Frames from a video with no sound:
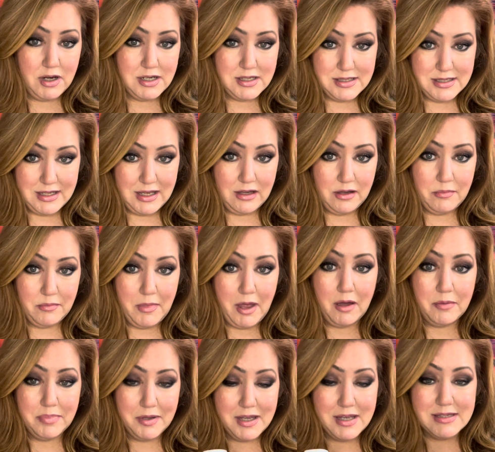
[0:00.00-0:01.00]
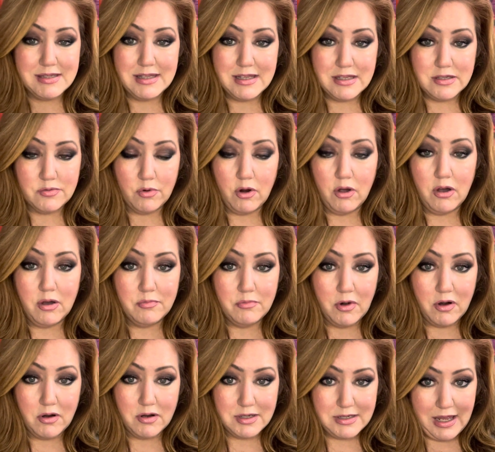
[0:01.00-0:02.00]
to sell them out because these were all
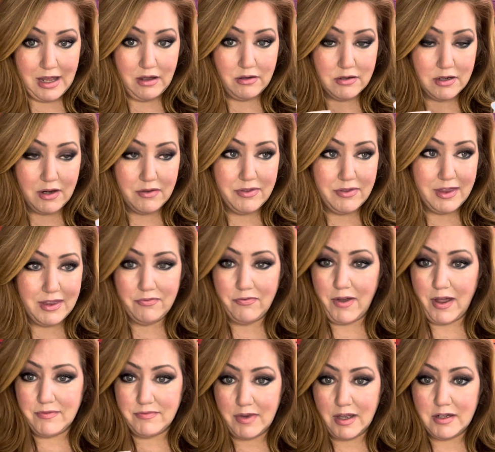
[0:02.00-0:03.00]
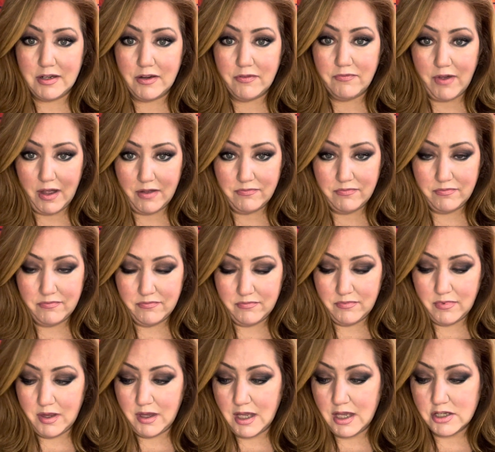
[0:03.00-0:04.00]
marked down. I think $5.95
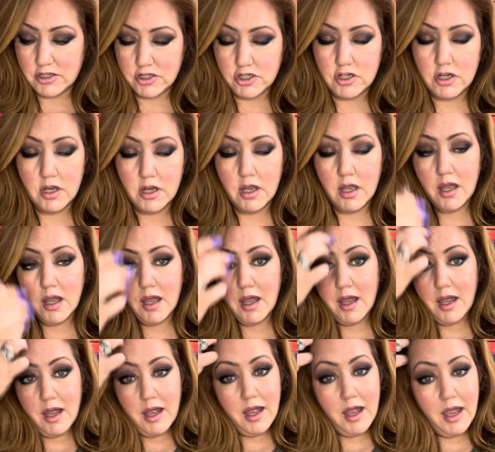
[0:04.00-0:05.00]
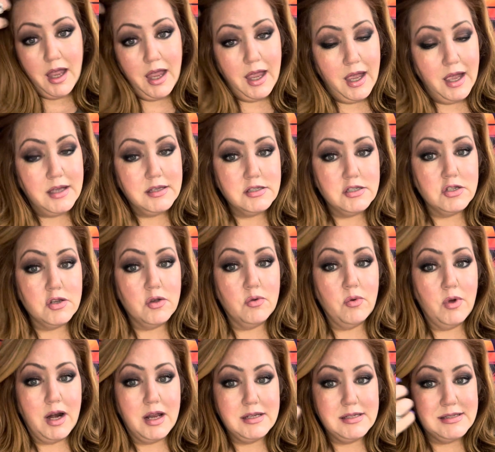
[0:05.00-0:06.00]
each. And so
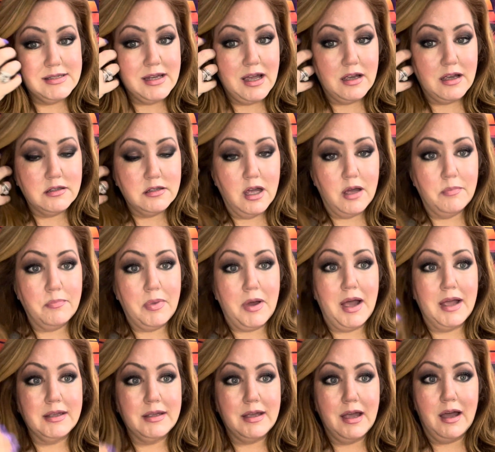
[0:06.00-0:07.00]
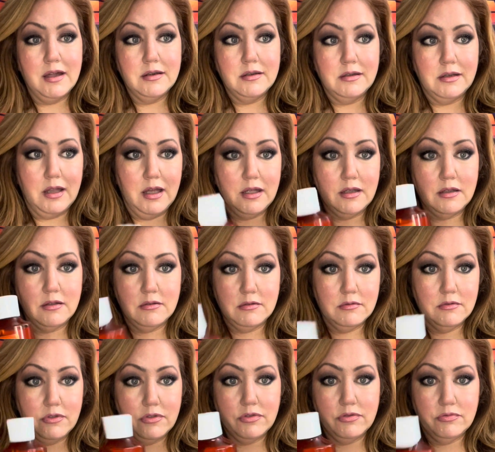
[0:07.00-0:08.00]
when I stocked up, I got like
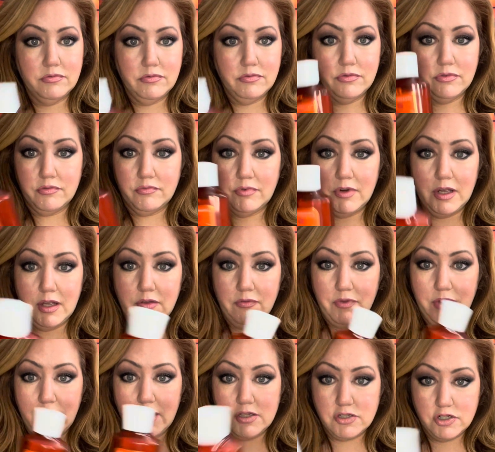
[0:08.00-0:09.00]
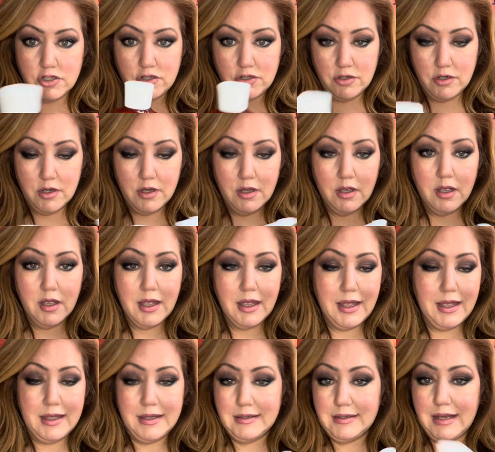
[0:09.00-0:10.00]
3 of each.
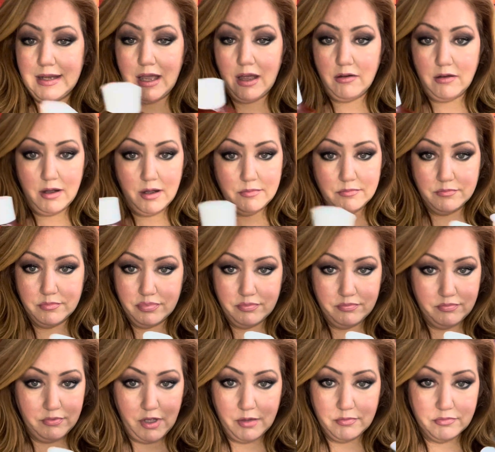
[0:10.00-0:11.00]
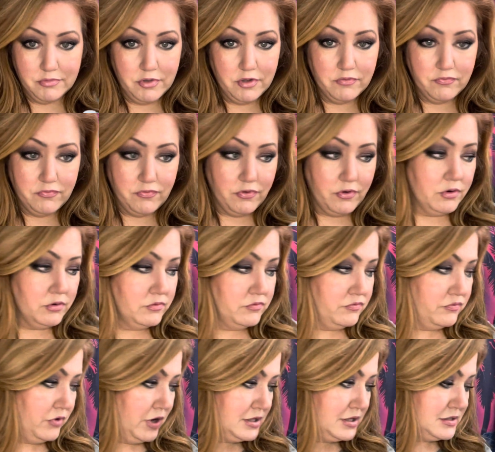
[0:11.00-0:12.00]
And now I'm good for
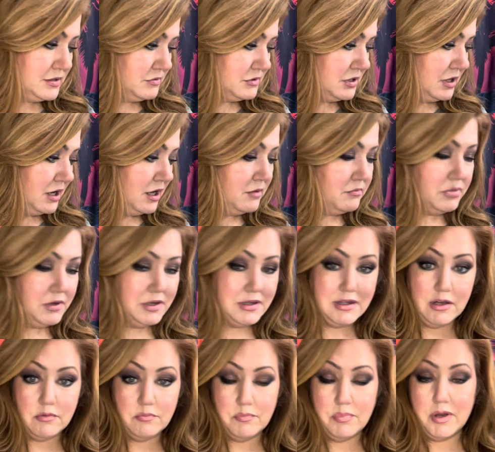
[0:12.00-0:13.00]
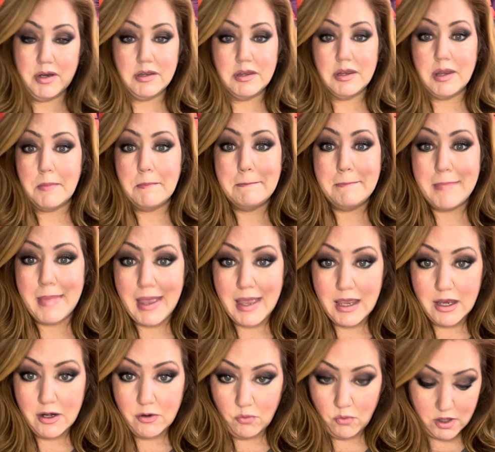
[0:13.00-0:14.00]
quite some time. But the
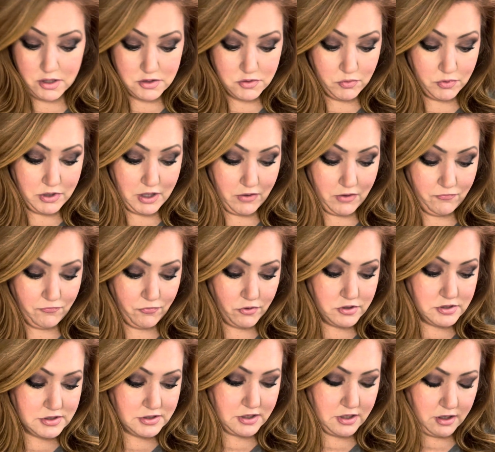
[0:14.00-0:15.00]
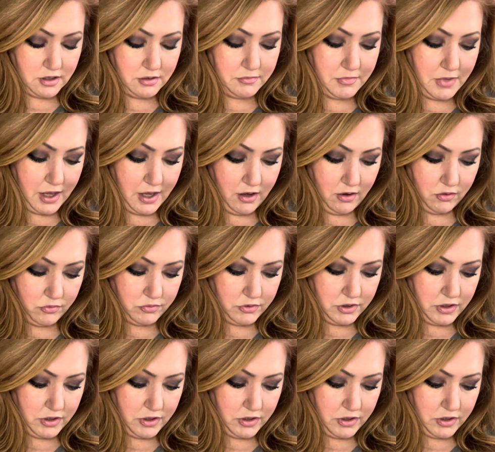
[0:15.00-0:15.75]
main ones, when they first come out,